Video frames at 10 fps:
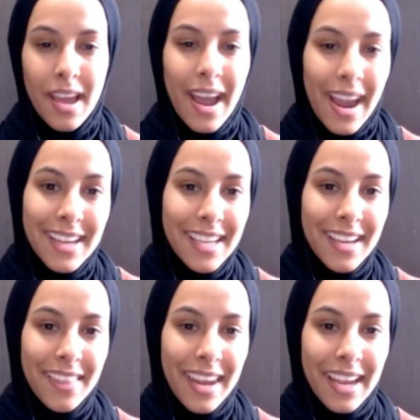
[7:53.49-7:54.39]
idea
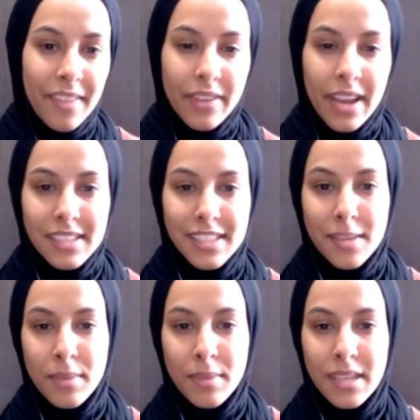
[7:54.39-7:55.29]
that a gift has to
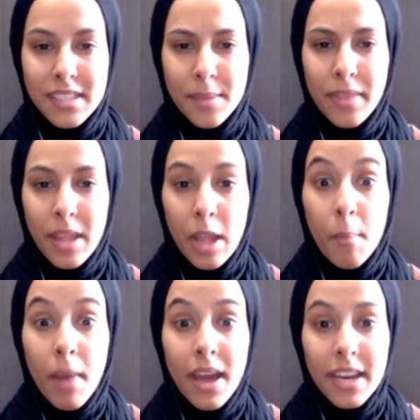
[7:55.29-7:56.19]
be something
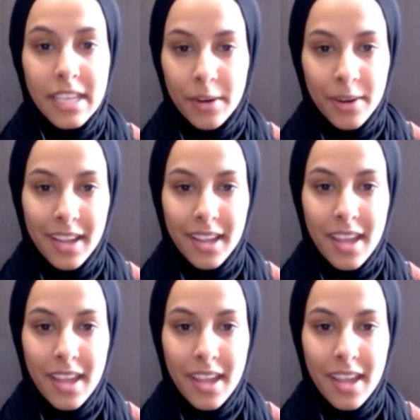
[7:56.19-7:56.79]
monetary,